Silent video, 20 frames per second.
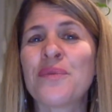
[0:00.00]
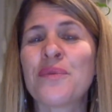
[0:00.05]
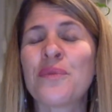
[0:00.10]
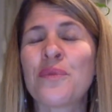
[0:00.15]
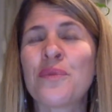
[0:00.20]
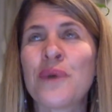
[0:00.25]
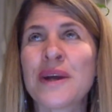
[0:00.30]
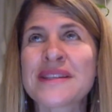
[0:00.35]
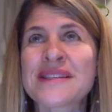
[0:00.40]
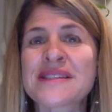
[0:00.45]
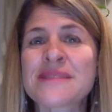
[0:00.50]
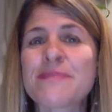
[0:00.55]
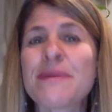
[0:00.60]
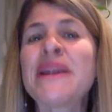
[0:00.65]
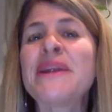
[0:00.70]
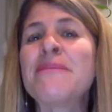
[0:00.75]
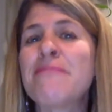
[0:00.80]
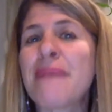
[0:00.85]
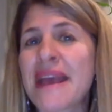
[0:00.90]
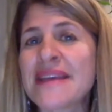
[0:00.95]
what's been
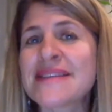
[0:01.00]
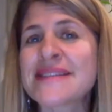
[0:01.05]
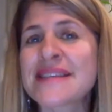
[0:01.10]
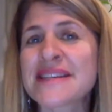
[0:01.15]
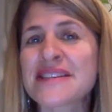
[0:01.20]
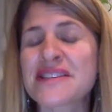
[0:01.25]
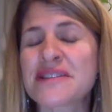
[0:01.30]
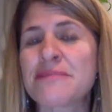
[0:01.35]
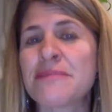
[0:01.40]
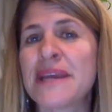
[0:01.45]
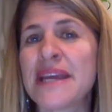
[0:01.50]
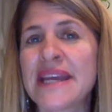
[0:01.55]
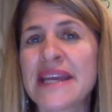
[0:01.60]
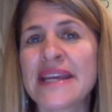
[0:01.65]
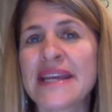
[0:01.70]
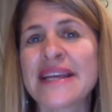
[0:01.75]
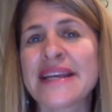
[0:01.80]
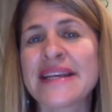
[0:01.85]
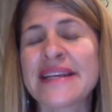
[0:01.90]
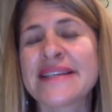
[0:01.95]
amazing to
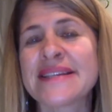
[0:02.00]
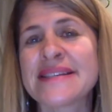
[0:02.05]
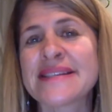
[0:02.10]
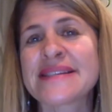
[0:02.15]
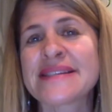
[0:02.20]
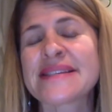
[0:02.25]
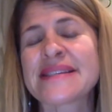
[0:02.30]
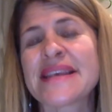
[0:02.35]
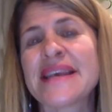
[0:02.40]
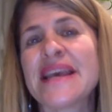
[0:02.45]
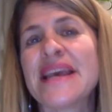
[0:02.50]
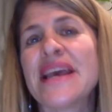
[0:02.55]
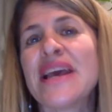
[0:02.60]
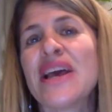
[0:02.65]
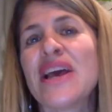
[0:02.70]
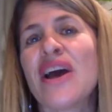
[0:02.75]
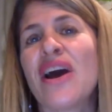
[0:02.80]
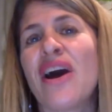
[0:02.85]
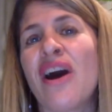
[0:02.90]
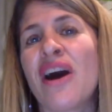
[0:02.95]
me is
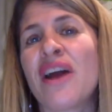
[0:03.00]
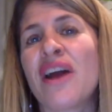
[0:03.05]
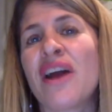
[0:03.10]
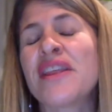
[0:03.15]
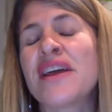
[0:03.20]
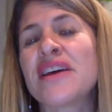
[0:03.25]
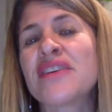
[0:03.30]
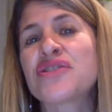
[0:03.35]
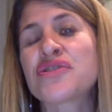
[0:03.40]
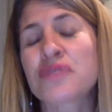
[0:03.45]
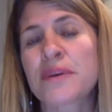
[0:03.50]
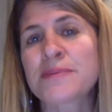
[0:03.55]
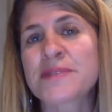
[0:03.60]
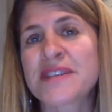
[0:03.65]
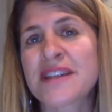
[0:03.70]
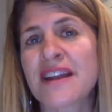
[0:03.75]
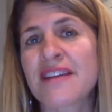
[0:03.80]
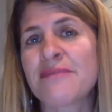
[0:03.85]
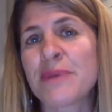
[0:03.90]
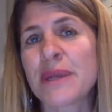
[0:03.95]
on the trips
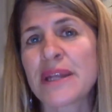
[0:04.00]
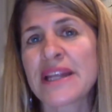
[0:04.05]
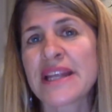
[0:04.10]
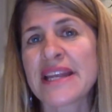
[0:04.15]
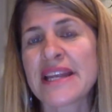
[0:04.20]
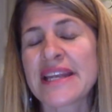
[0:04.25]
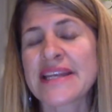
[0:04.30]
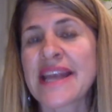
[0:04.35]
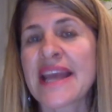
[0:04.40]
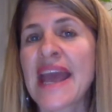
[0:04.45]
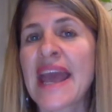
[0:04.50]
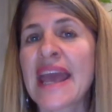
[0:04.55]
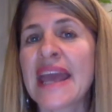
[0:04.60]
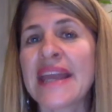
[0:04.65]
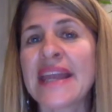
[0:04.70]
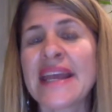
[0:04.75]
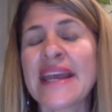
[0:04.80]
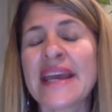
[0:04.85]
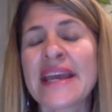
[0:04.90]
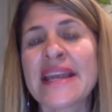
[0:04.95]
that I've been leading to
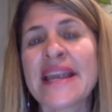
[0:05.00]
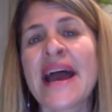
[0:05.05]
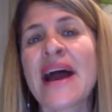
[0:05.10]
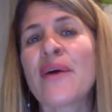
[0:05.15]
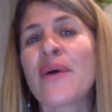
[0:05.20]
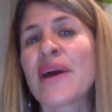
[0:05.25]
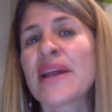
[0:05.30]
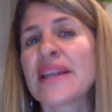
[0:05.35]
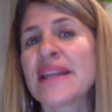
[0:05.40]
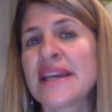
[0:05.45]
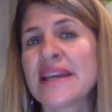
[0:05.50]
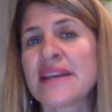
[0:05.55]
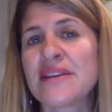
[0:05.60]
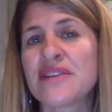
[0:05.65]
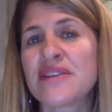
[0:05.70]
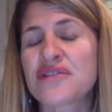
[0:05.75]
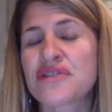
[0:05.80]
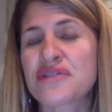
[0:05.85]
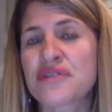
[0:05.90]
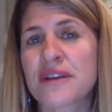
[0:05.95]
Haiti, and now I lead
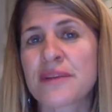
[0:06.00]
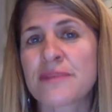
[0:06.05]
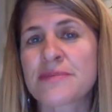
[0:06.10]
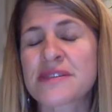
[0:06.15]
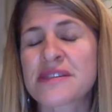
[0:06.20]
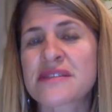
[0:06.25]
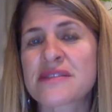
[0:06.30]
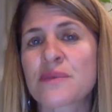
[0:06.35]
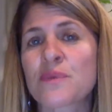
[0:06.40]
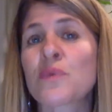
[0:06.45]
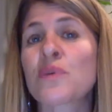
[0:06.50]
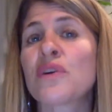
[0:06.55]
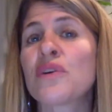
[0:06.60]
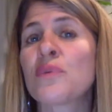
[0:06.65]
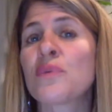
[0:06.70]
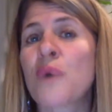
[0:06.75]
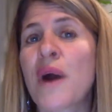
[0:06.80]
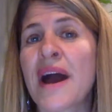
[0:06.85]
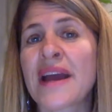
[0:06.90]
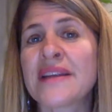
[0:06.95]
trips
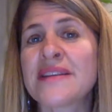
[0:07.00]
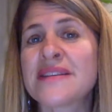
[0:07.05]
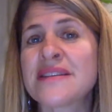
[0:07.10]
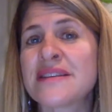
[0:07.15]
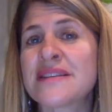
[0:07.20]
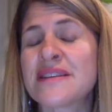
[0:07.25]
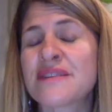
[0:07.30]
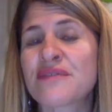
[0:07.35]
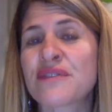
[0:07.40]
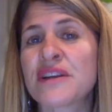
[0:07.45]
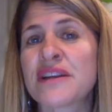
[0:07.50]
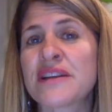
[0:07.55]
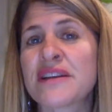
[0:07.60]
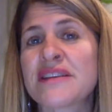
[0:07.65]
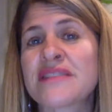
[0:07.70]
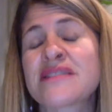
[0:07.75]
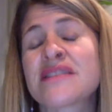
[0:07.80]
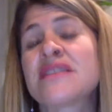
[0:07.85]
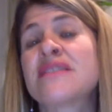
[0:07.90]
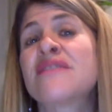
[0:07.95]
worldwide to
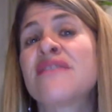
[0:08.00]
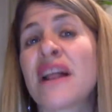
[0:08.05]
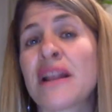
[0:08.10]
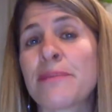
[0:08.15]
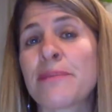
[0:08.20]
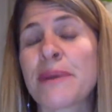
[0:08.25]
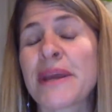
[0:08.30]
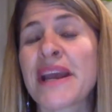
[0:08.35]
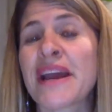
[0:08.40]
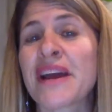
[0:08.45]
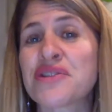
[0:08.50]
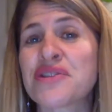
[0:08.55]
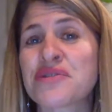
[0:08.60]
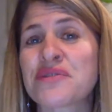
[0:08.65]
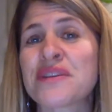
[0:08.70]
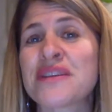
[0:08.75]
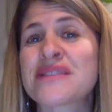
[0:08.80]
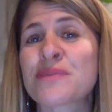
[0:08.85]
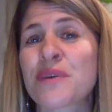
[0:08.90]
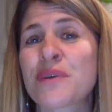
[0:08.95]
developing
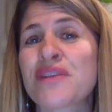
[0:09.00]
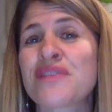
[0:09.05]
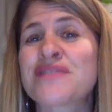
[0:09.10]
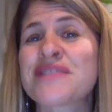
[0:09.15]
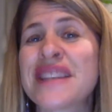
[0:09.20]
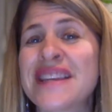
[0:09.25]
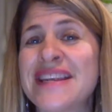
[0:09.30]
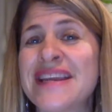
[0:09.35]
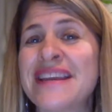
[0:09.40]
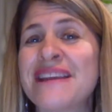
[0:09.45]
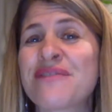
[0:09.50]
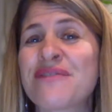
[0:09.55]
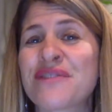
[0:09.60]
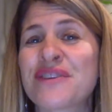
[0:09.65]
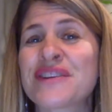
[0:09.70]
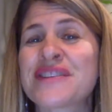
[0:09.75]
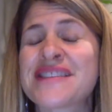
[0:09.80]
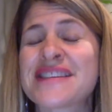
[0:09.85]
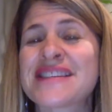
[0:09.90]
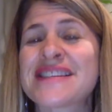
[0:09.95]
countries where there's a need for
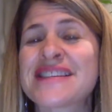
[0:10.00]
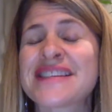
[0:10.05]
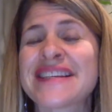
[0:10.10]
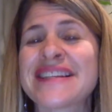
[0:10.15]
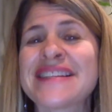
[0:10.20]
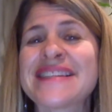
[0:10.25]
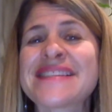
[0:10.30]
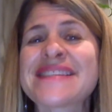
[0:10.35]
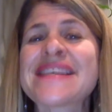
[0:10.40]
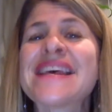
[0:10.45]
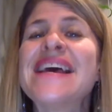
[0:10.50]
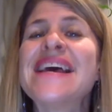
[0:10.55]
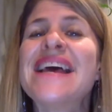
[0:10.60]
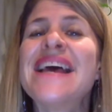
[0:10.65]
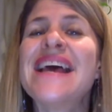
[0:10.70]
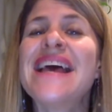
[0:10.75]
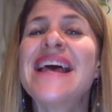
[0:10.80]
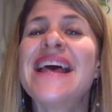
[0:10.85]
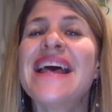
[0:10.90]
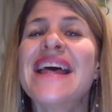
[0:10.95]
assistance,
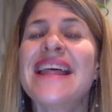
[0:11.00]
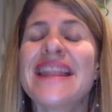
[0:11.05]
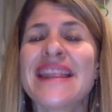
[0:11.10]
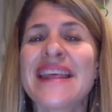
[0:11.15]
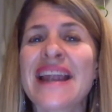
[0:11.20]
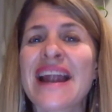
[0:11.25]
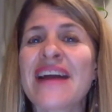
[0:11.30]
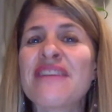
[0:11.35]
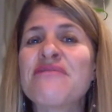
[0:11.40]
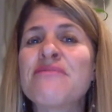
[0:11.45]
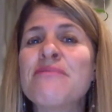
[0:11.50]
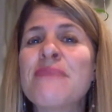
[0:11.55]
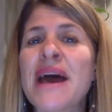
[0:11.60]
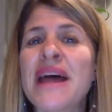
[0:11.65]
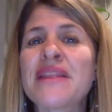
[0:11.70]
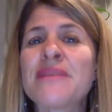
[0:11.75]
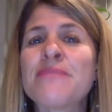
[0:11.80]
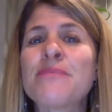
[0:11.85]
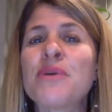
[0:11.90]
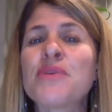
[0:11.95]
that I've met
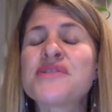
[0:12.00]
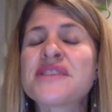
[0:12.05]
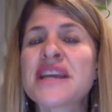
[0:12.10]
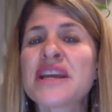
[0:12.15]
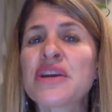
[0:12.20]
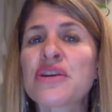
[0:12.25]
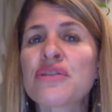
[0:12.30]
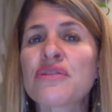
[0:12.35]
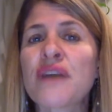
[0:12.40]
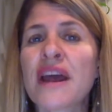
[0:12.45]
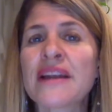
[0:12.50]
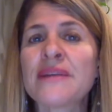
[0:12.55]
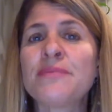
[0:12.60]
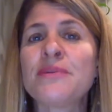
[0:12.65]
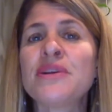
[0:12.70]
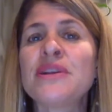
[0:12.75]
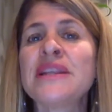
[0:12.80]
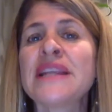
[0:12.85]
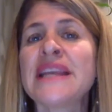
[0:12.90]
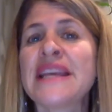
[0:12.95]
the most
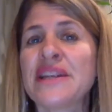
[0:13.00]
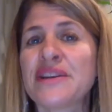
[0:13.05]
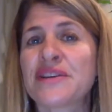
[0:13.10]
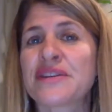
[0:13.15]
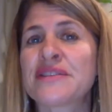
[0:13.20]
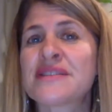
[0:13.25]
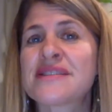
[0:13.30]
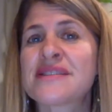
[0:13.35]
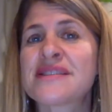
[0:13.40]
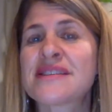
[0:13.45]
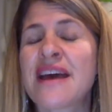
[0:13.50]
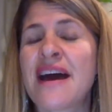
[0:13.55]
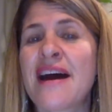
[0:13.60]
incredible leaders,